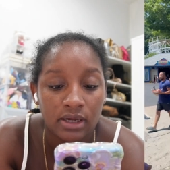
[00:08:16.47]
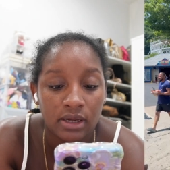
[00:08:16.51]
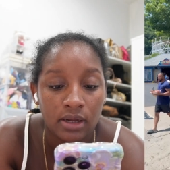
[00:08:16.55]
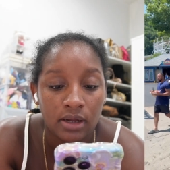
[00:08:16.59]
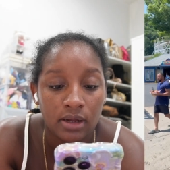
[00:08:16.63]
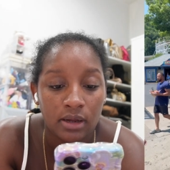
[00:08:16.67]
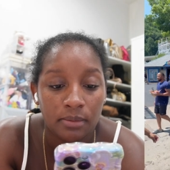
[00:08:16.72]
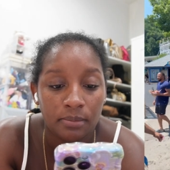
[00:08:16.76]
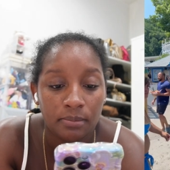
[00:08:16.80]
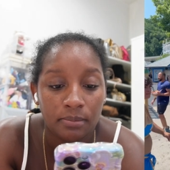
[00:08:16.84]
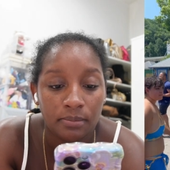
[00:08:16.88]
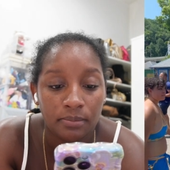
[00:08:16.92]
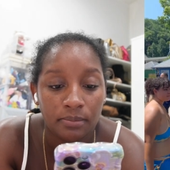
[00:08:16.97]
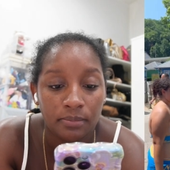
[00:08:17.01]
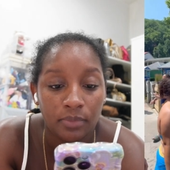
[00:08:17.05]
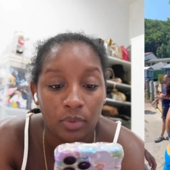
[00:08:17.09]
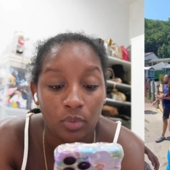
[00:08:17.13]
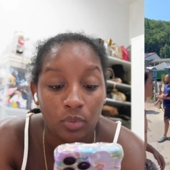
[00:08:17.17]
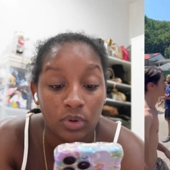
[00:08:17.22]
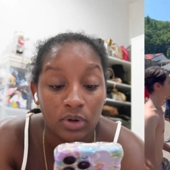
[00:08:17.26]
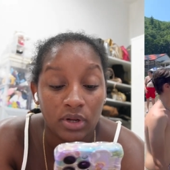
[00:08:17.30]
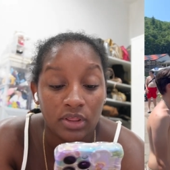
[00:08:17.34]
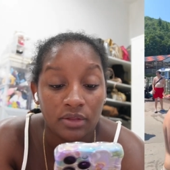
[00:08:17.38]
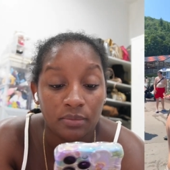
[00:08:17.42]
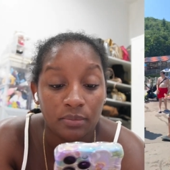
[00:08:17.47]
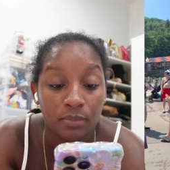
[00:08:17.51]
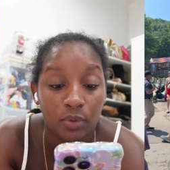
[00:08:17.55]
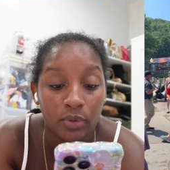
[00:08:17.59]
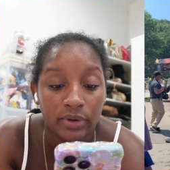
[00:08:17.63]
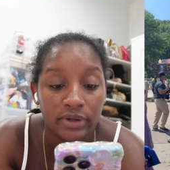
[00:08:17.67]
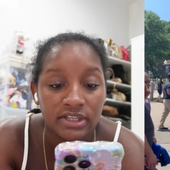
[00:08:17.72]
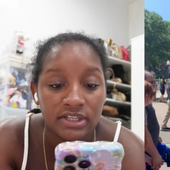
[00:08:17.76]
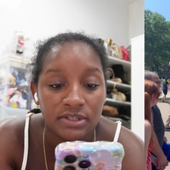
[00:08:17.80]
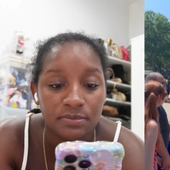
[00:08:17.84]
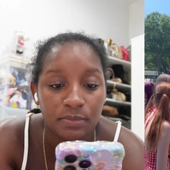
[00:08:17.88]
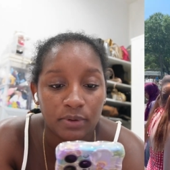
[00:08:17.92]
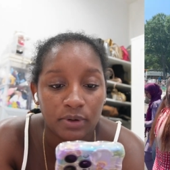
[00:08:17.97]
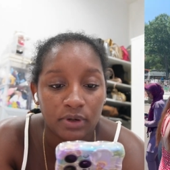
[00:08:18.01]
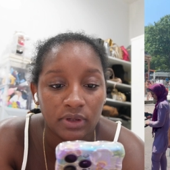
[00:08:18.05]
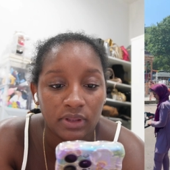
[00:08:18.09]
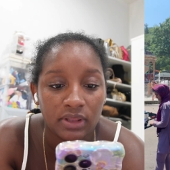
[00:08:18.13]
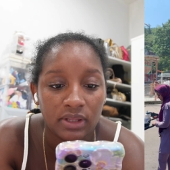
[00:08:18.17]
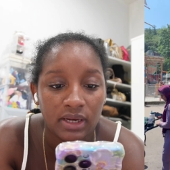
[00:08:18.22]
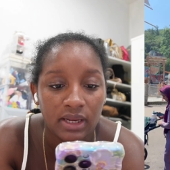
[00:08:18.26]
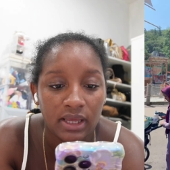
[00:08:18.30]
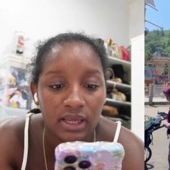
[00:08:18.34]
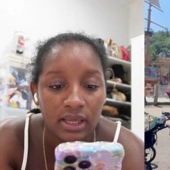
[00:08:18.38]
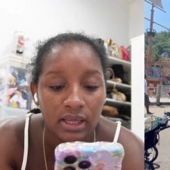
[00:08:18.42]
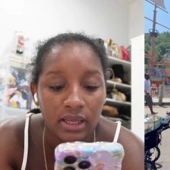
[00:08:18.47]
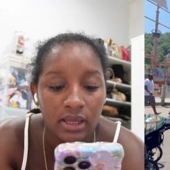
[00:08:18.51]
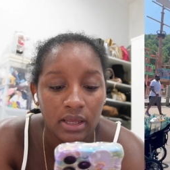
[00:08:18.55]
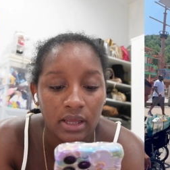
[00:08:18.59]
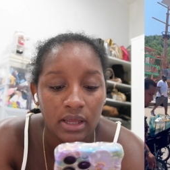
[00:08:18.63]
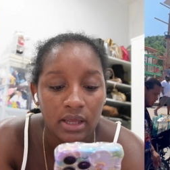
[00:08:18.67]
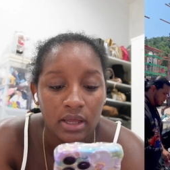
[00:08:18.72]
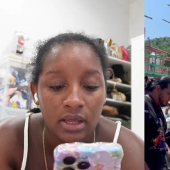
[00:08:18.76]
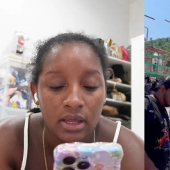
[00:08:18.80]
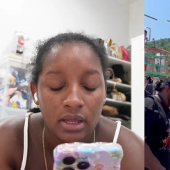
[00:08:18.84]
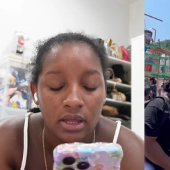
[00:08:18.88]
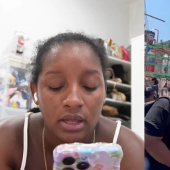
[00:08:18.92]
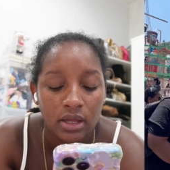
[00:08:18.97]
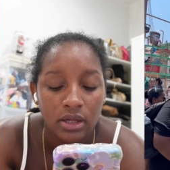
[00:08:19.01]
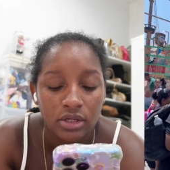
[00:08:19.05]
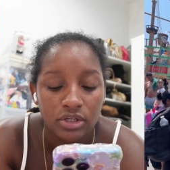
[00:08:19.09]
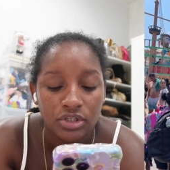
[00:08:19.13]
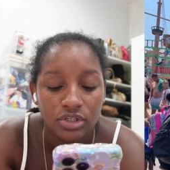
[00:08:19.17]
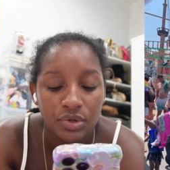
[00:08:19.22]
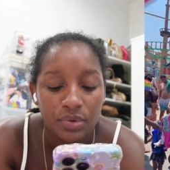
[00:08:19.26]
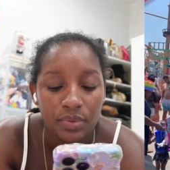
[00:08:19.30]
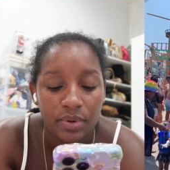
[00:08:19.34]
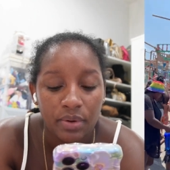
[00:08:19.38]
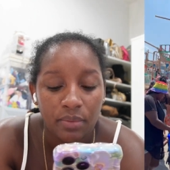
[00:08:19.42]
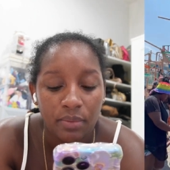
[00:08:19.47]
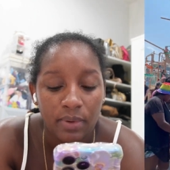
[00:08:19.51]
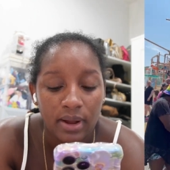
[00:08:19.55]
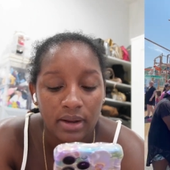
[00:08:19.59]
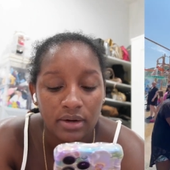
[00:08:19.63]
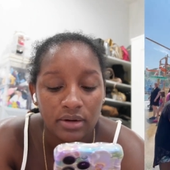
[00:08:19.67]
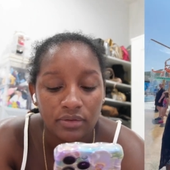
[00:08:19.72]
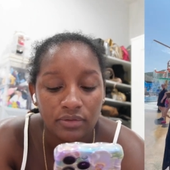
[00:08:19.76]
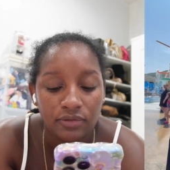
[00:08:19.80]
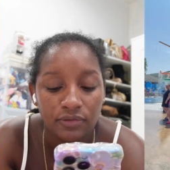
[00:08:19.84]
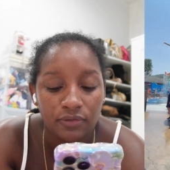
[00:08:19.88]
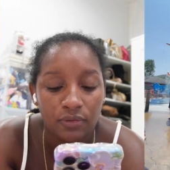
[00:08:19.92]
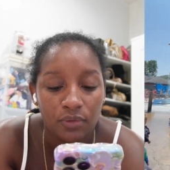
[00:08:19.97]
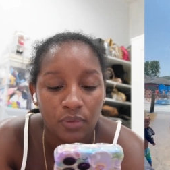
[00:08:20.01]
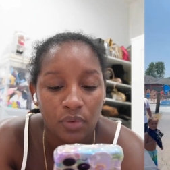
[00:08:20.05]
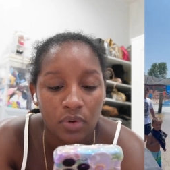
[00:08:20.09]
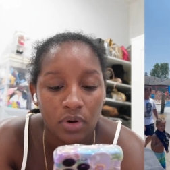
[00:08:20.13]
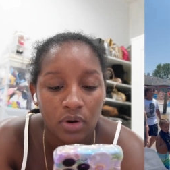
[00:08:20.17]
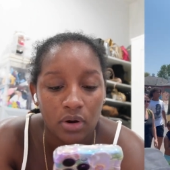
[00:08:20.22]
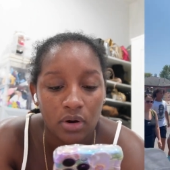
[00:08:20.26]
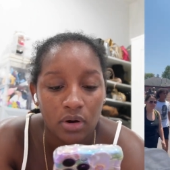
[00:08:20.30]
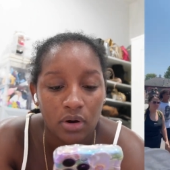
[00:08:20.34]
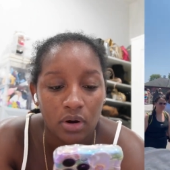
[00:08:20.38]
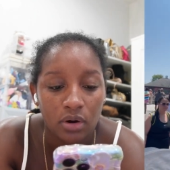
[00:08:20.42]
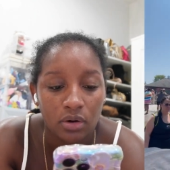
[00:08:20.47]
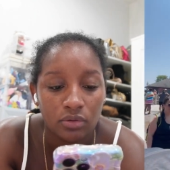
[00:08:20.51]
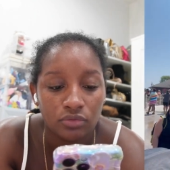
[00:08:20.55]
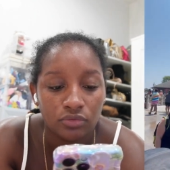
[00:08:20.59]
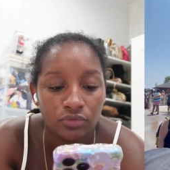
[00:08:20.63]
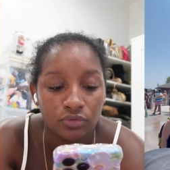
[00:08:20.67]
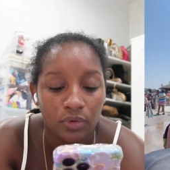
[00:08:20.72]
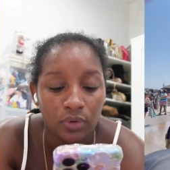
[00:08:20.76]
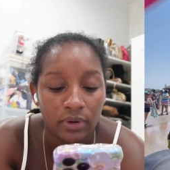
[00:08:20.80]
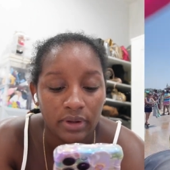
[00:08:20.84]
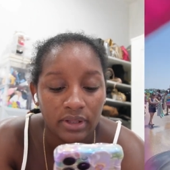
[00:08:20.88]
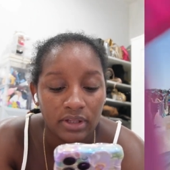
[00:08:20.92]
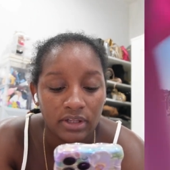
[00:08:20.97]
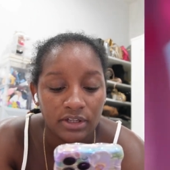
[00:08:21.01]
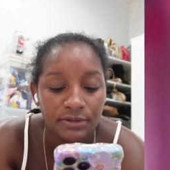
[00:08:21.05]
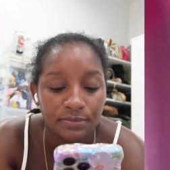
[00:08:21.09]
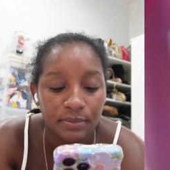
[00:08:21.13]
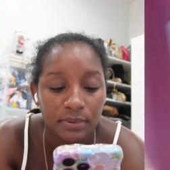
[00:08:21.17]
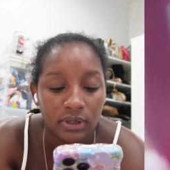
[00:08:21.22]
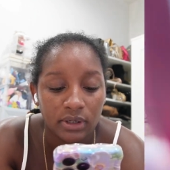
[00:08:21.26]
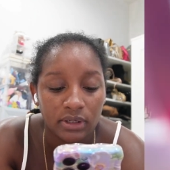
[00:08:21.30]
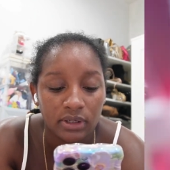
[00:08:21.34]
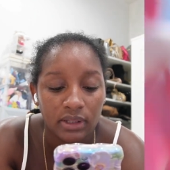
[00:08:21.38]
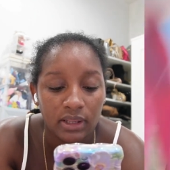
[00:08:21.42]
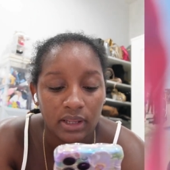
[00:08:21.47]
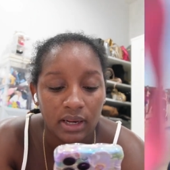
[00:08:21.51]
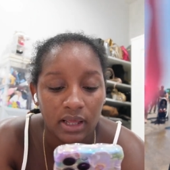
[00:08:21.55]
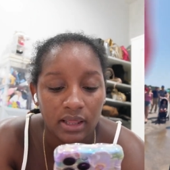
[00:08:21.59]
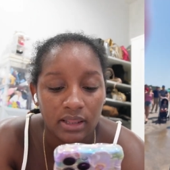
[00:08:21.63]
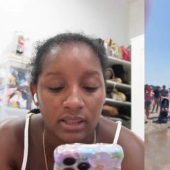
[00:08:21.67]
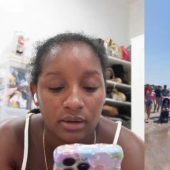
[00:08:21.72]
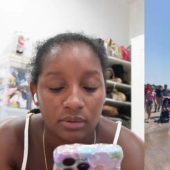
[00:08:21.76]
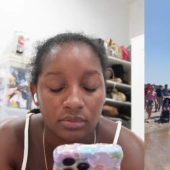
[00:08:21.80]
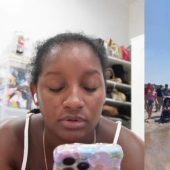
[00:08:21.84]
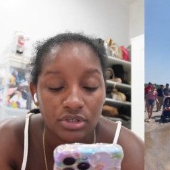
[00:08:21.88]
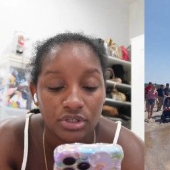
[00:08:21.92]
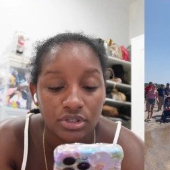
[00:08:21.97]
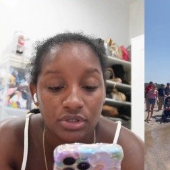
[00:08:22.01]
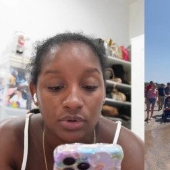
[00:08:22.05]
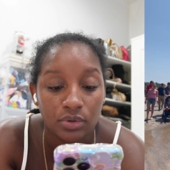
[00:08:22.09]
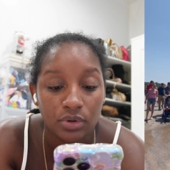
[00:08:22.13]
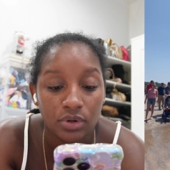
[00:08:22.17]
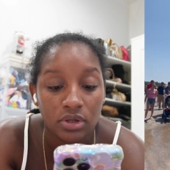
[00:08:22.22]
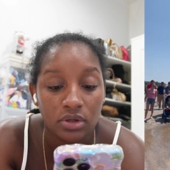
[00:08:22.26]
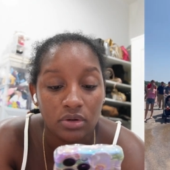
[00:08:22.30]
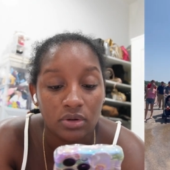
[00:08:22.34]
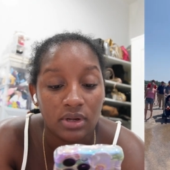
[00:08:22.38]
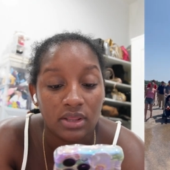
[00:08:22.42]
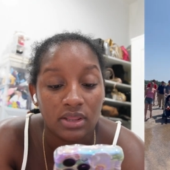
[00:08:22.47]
one of the boys' birthday. So we went for Royal's birthday. That was so cute,